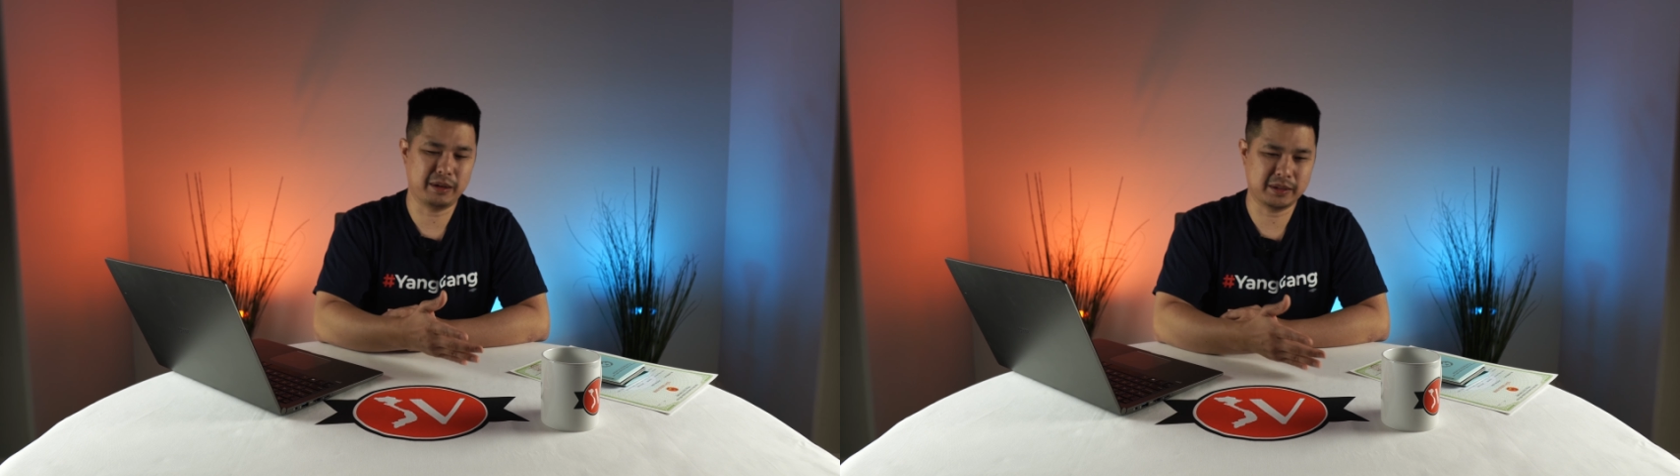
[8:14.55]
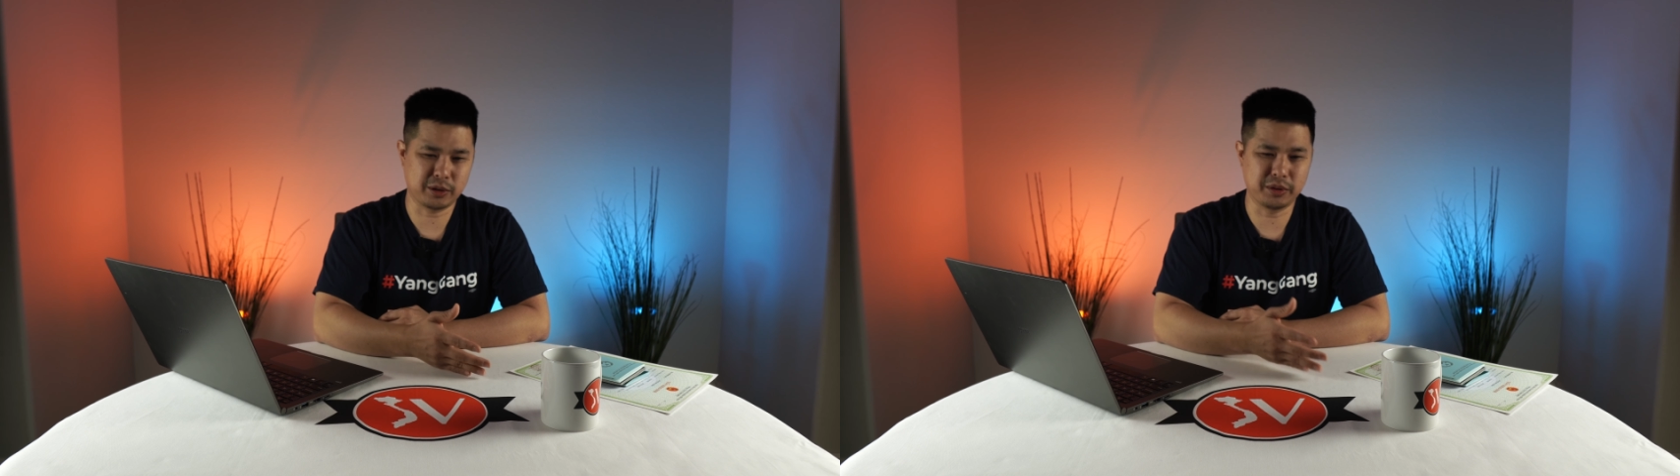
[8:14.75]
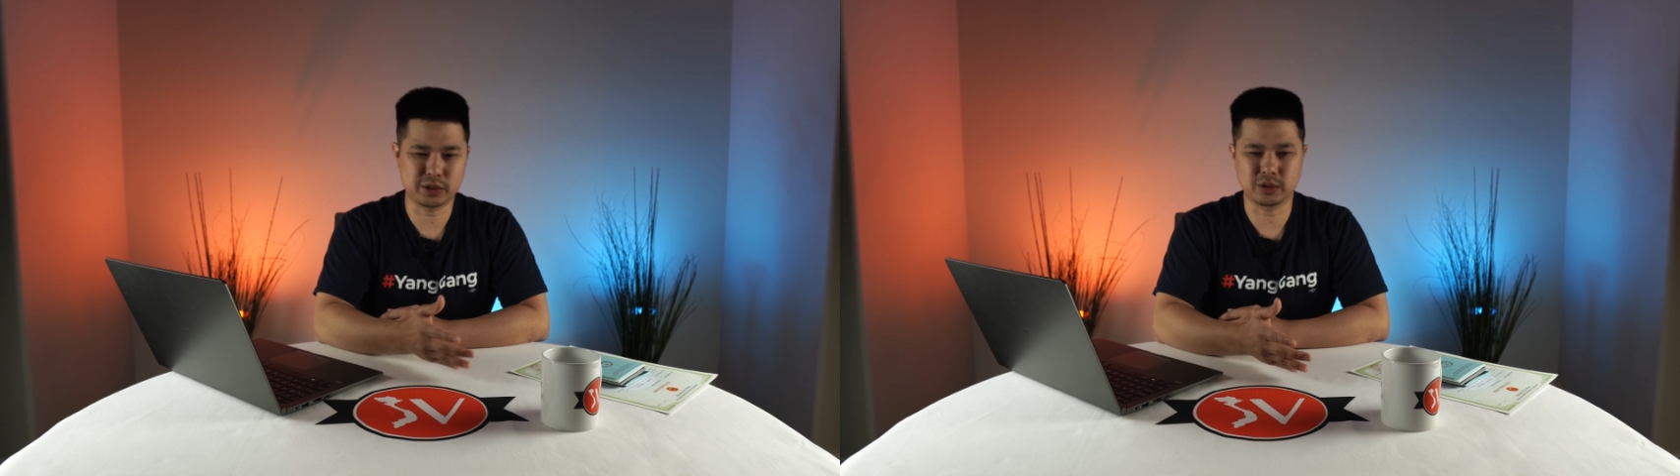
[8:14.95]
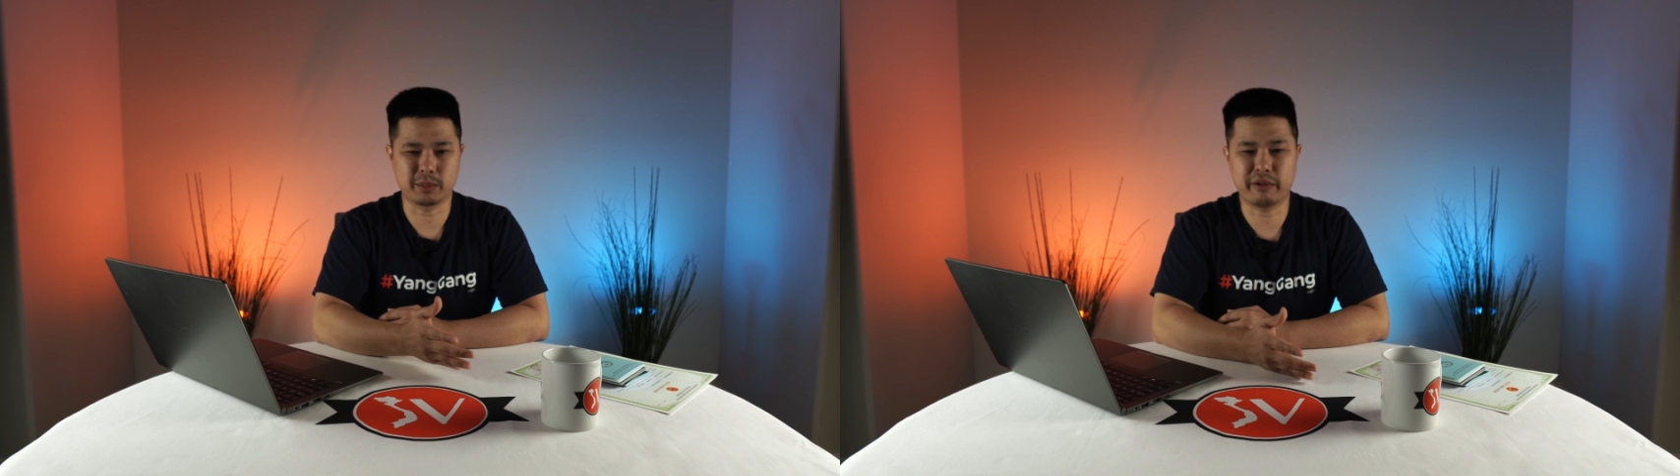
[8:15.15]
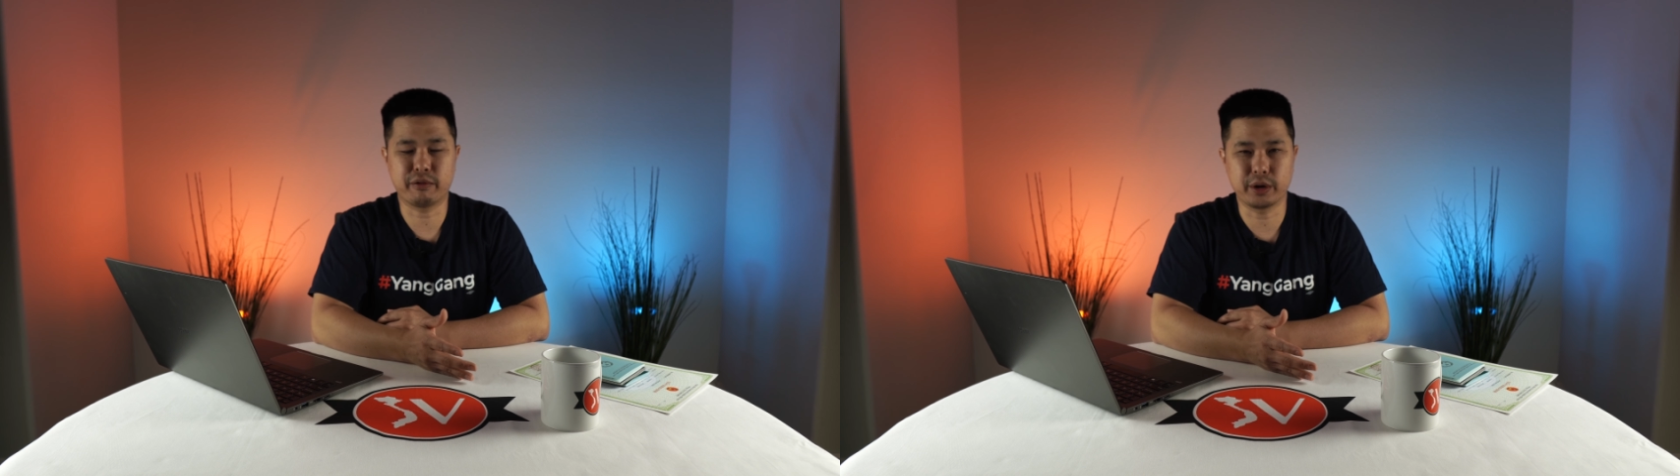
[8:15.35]
so this was
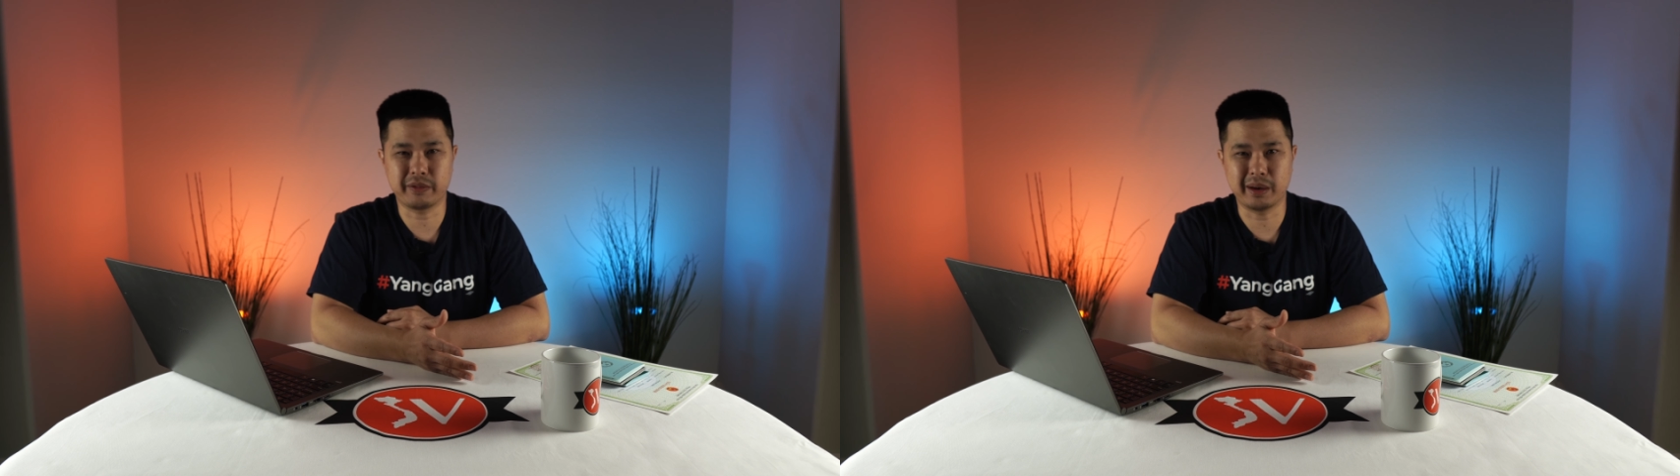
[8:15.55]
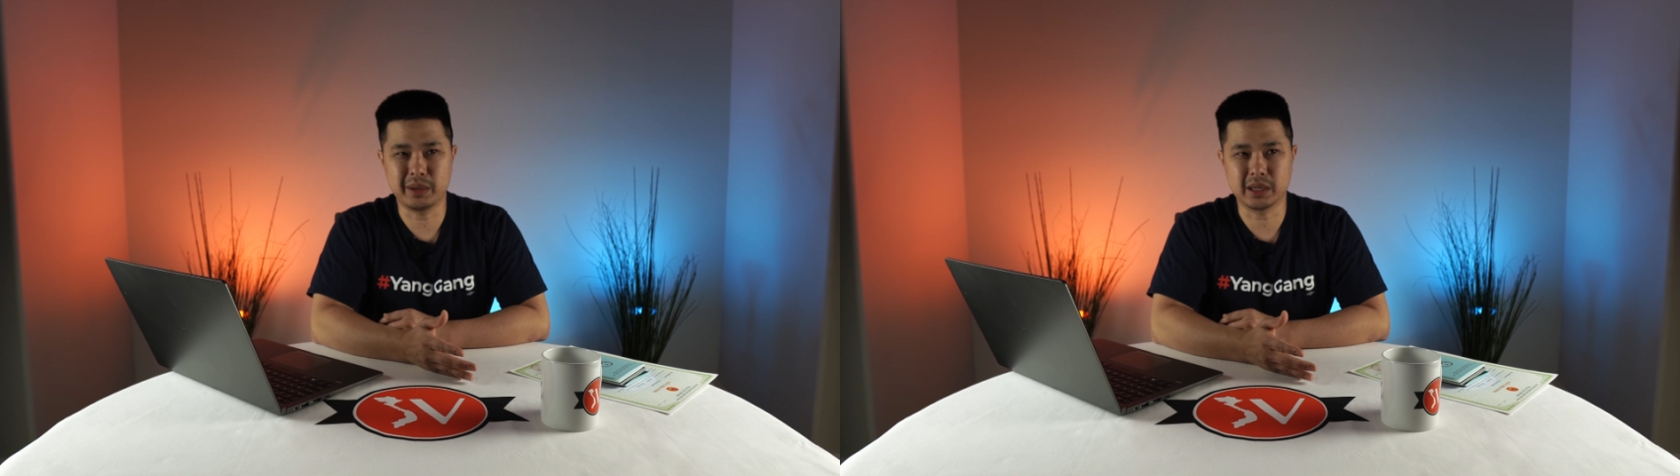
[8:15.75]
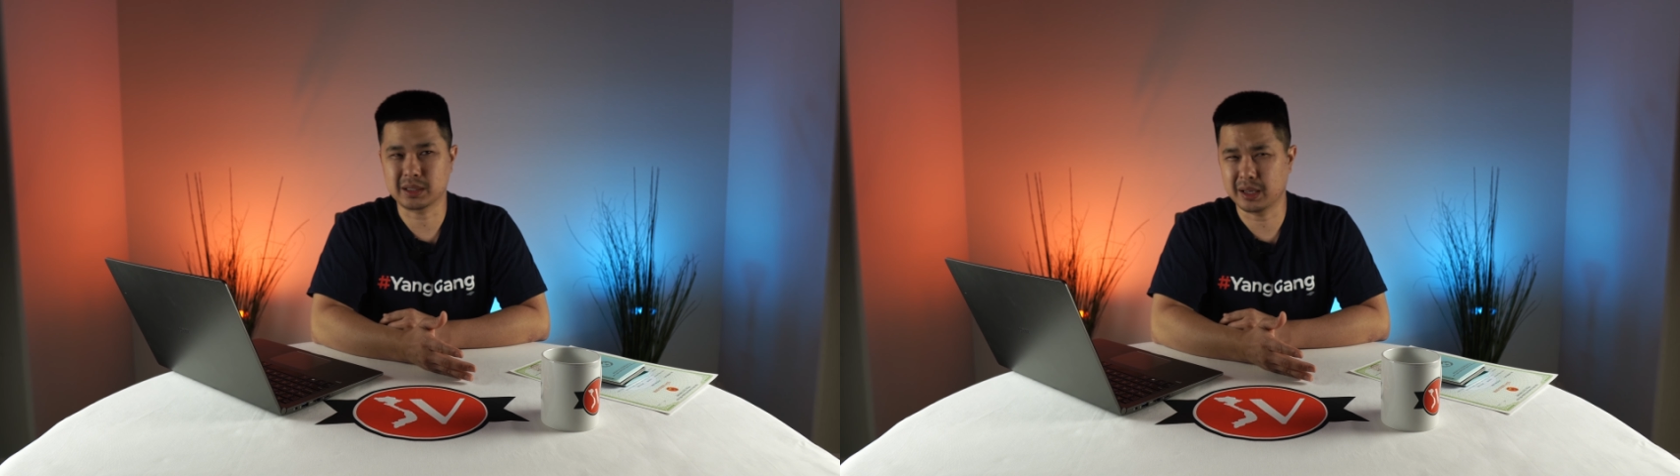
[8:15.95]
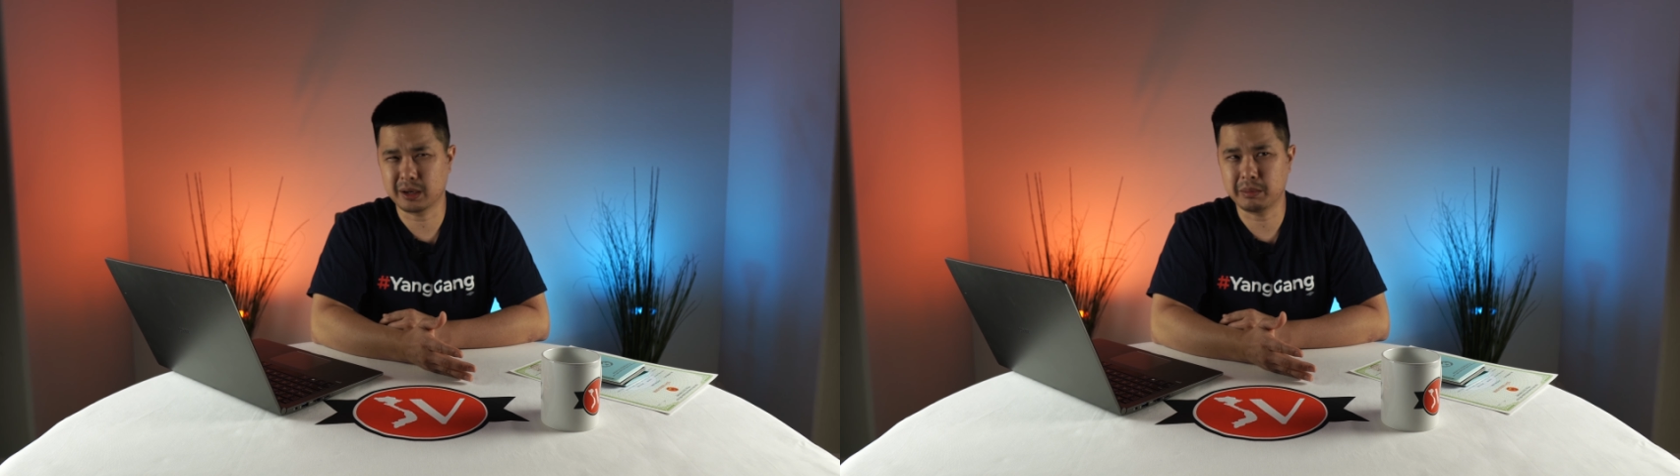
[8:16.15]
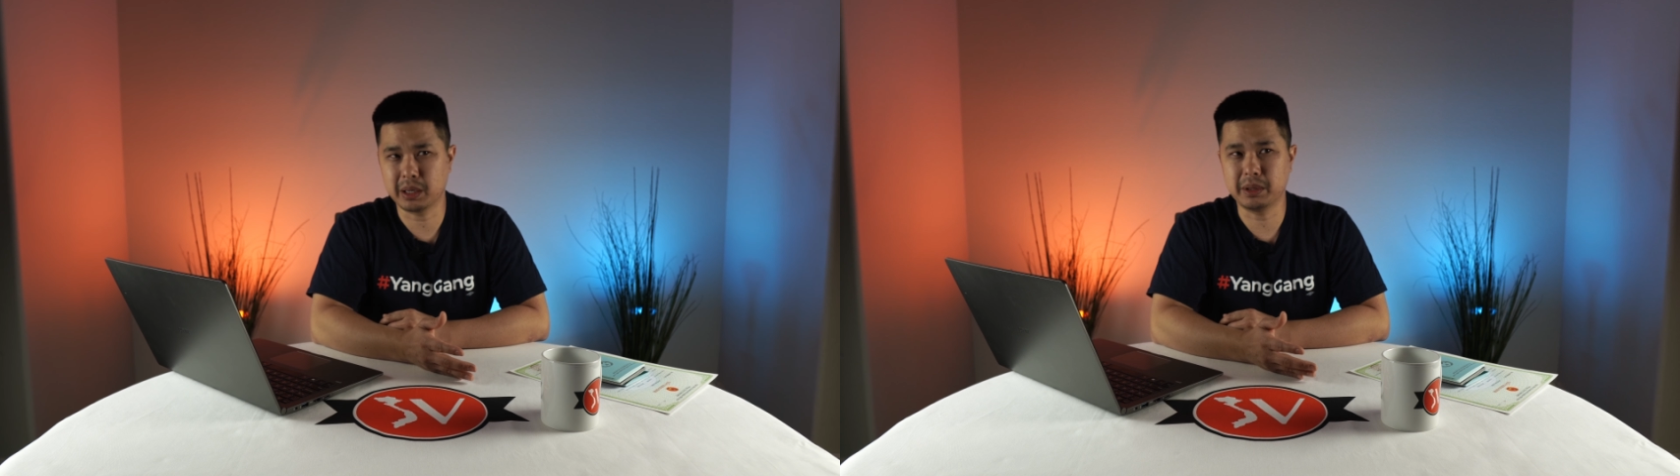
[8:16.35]
about 45 minutes
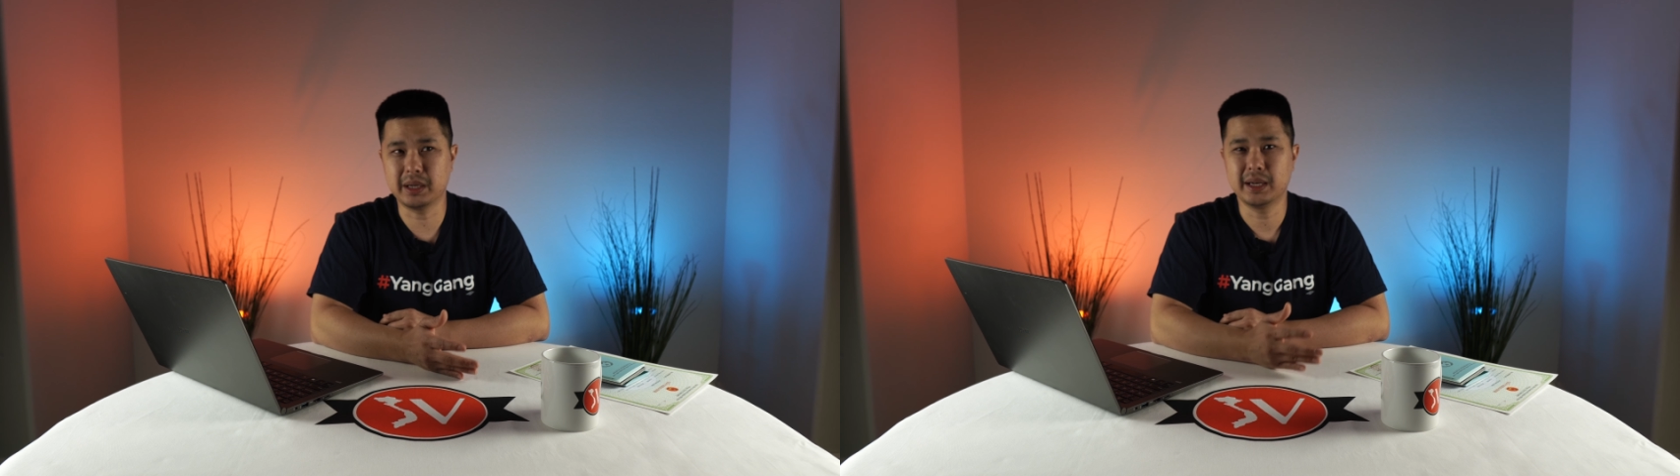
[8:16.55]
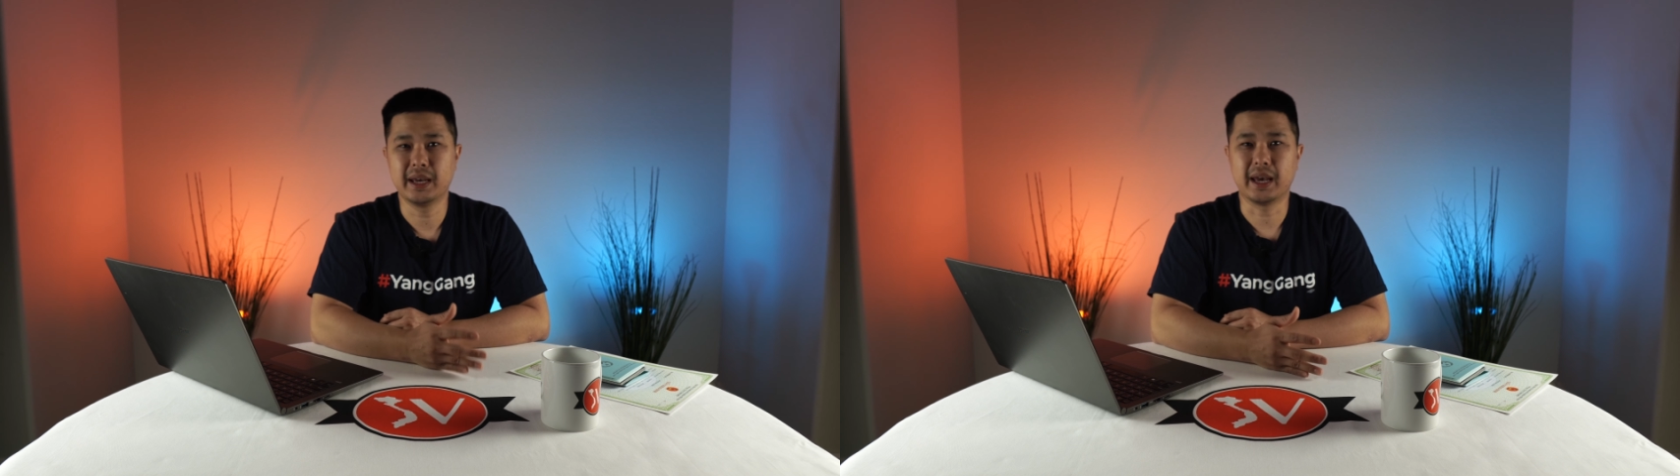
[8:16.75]
later maybe,